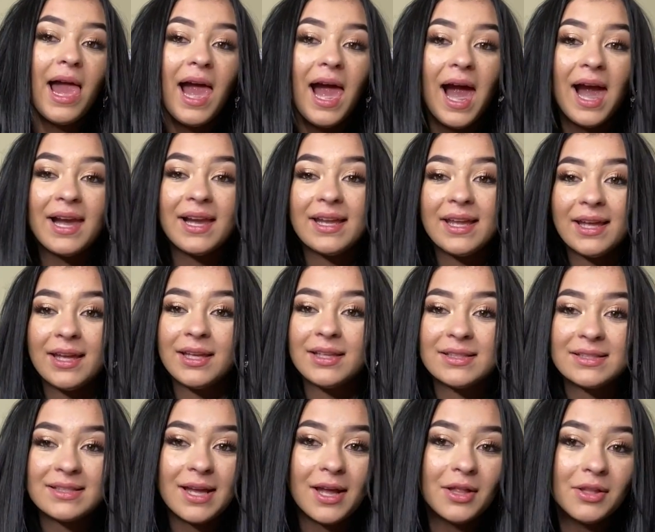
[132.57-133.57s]
I
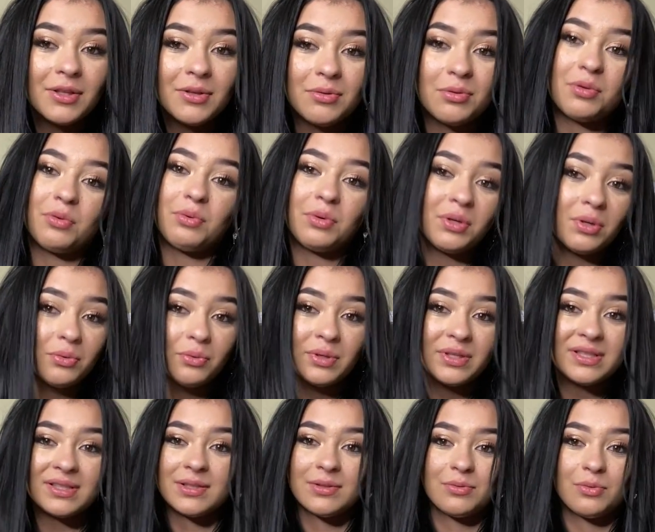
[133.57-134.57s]
can't tell you the real
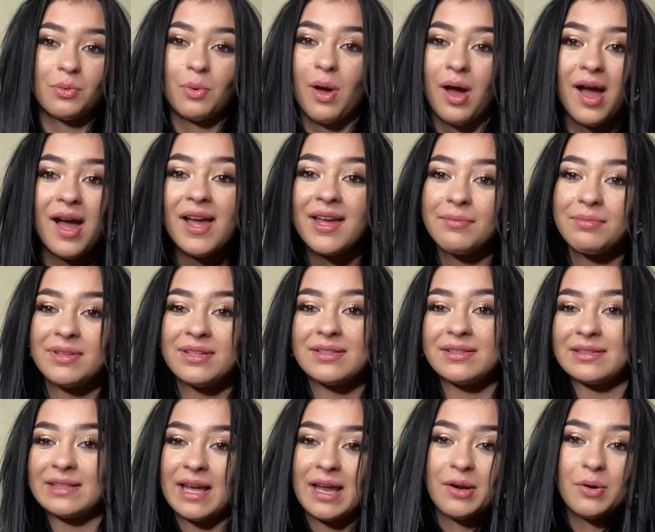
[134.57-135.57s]
reason why,
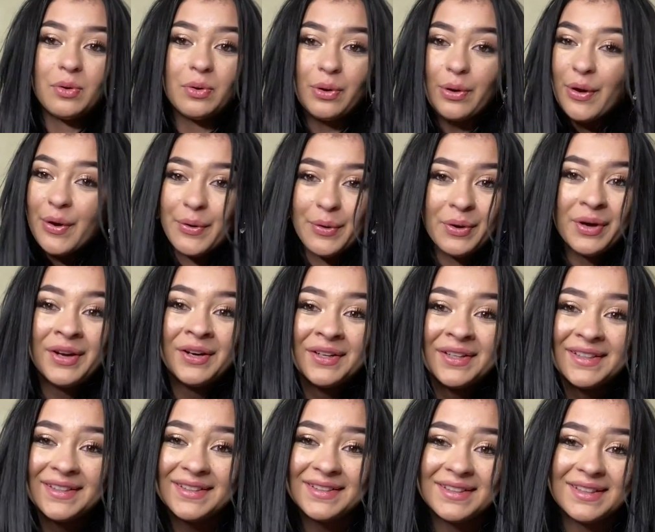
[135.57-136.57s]
because I don't know.
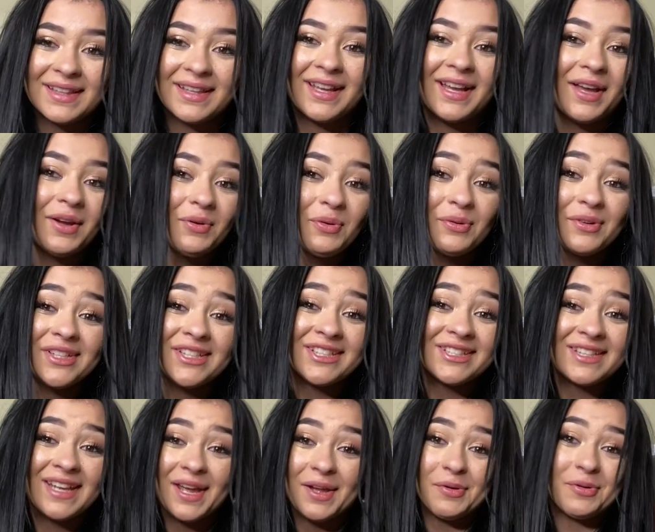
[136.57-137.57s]
I
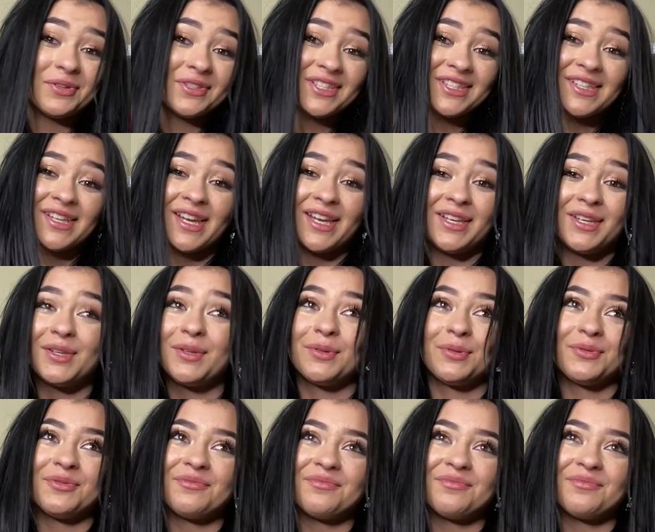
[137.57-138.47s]
wish I knew.